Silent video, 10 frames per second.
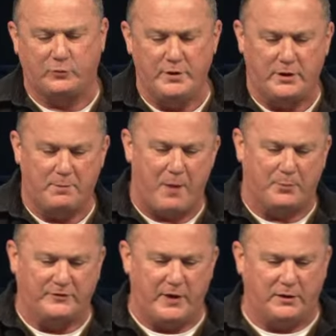week about
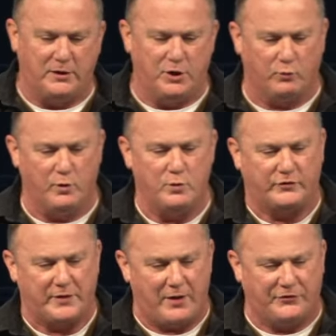protecting your roots,
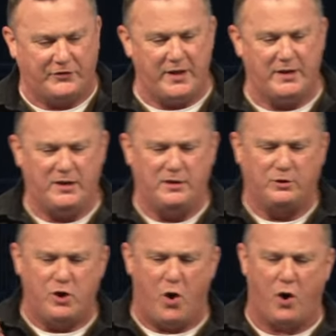and I'll say it again,
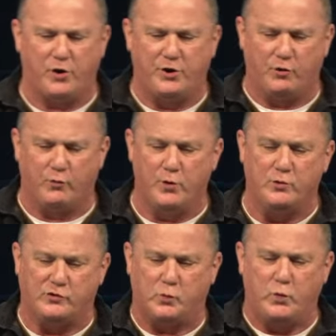guard your
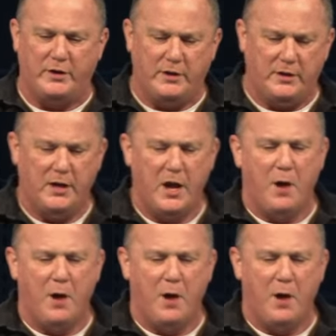roots. We